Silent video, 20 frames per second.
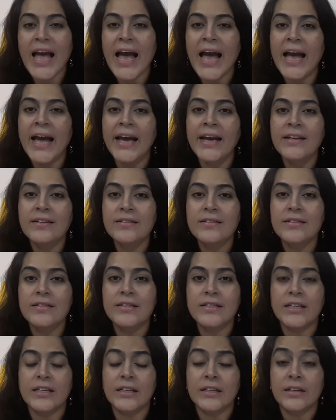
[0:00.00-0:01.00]

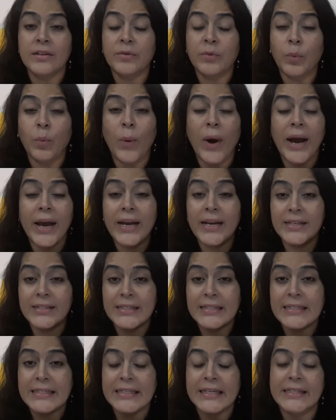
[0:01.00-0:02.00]
And why
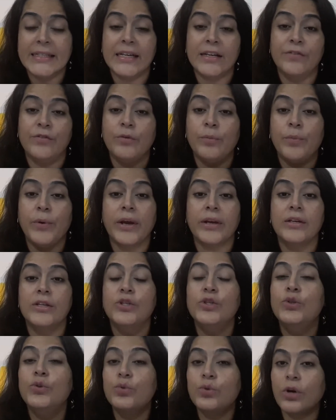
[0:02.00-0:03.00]
is it said that if you're
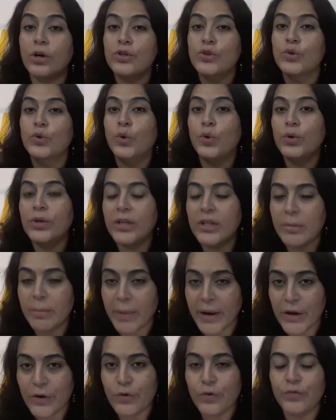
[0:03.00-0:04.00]
pregnant, do not go near the
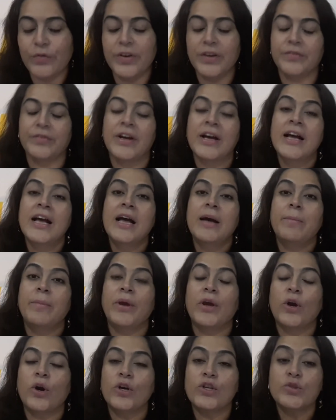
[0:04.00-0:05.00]
microwave?
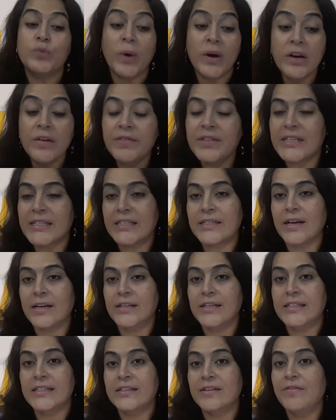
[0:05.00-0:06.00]
Because one of the
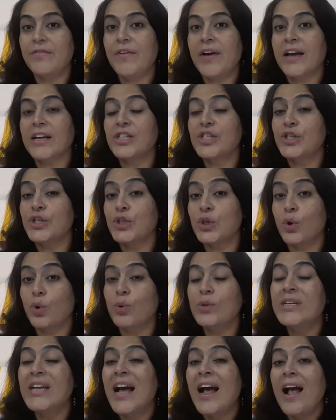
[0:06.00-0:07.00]
studies in fact
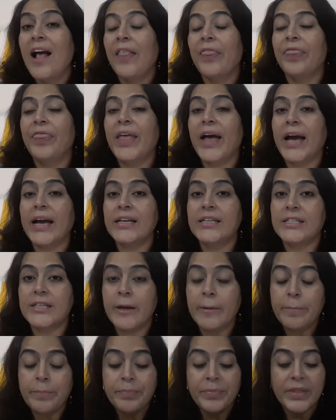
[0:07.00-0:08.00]
showed that
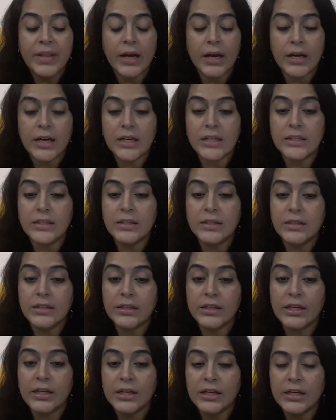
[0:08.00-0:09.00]

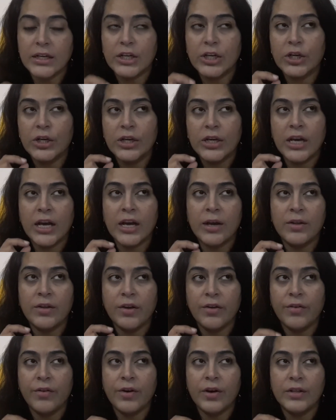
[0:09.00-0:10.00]

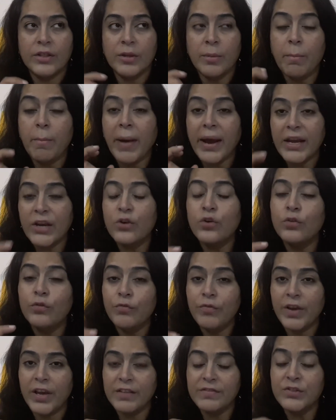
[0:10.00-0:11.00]
the
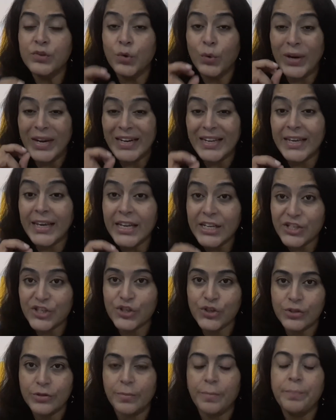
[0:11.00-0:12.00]
microwave's
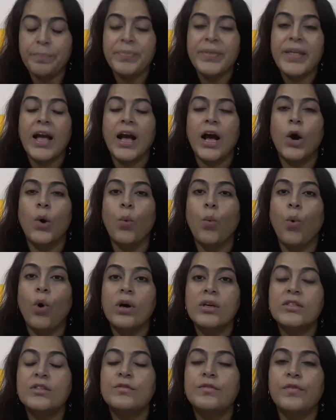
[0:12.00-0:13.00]
radiation
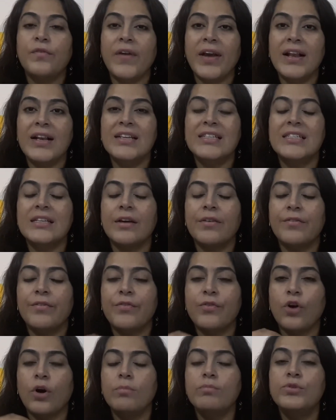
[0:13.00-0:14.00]
was felt
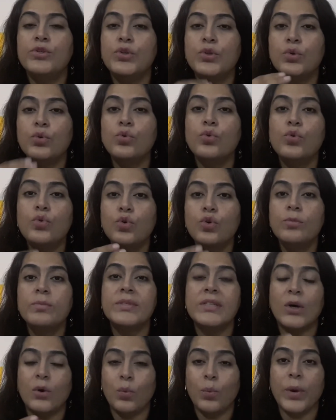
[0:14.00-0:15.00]
from 2
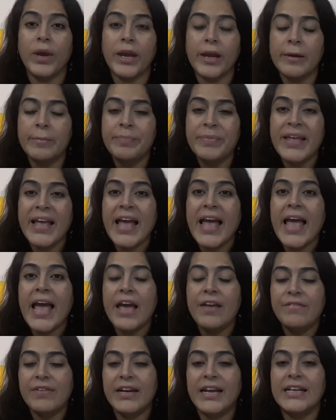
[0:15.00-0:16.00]
rooms away.
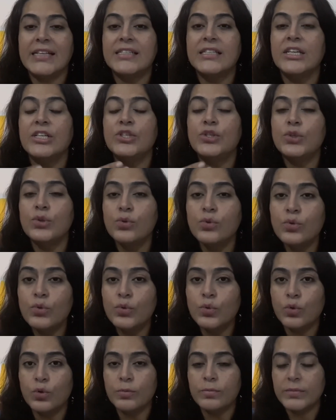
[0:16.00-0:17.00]
And when I say 2
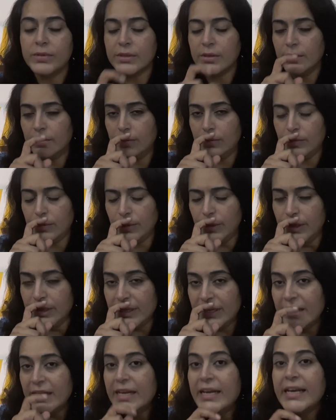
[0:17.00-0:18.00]
rooms,
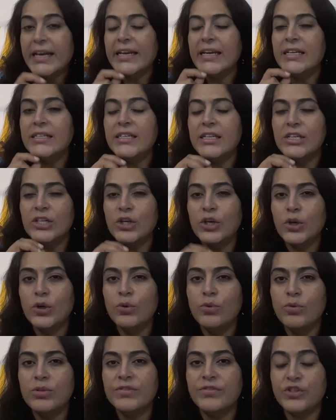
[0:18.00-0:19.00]
it
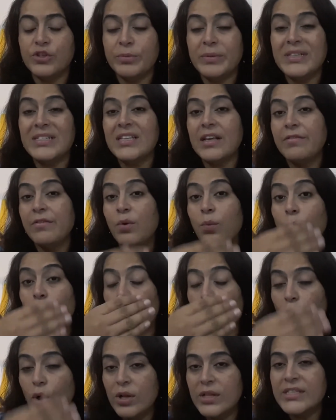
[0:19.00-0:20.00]
includes, which means there were
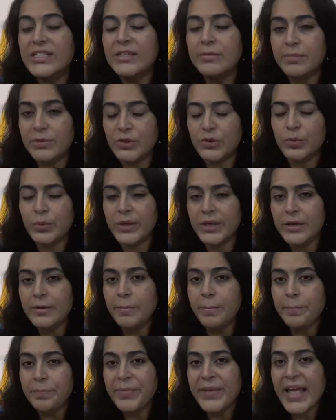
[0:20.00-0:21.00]
walls in
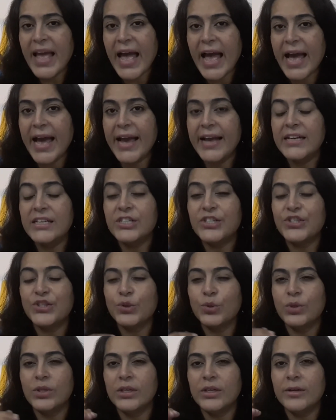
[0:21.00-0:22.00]
between, and
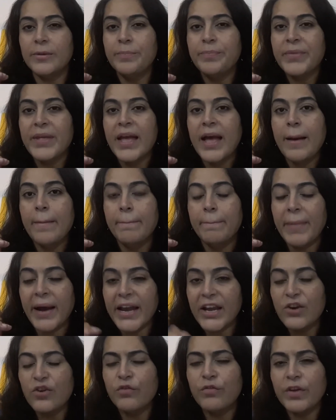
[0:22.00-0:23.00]
so the
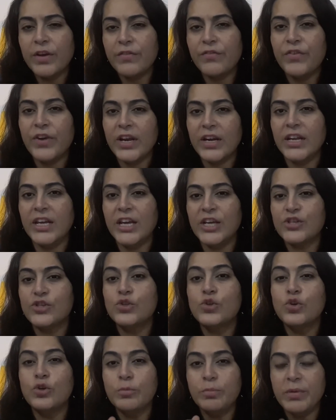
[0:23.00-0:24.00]
microwave
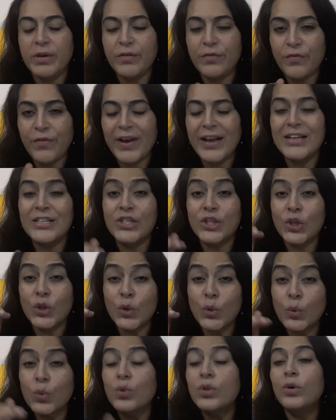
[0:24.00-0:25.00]
radiation could be felt
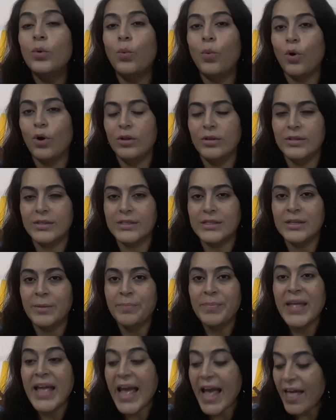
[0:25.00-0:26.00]
through the walls.
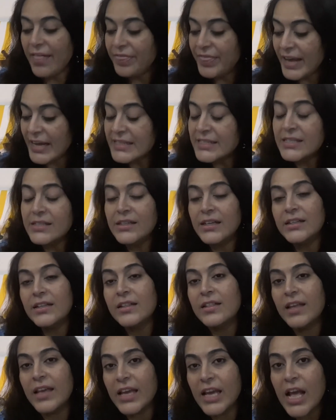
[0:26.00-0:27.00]
And that's
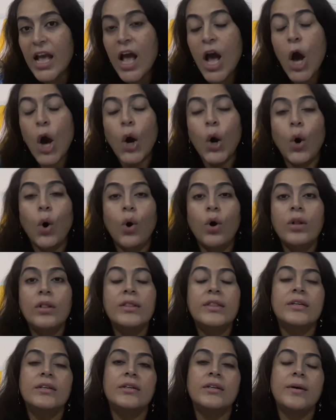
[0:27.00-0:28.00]
another thing.
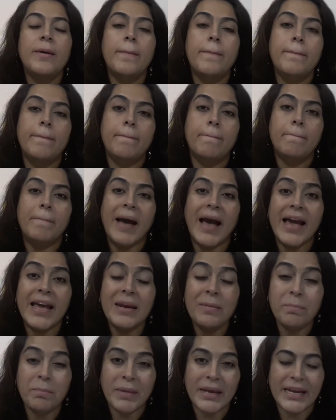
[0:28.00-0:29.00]
All the
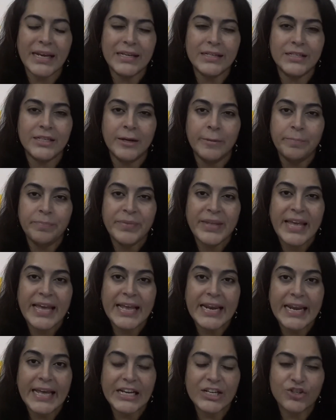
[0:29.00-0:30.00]
man-made
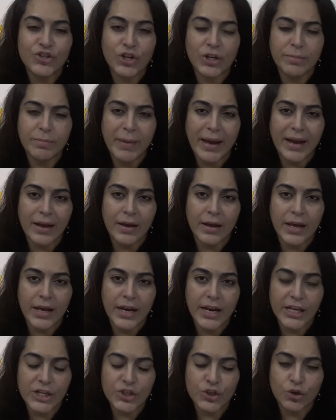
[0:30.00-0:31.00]

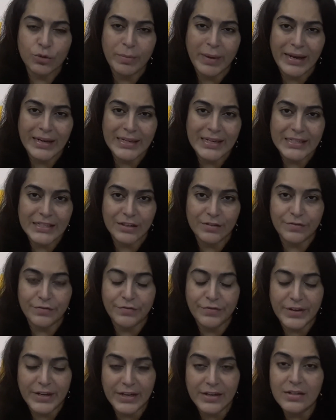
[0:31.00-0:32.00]
electromagnetic
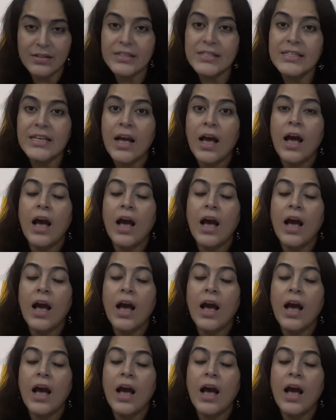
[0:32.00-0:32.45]
fields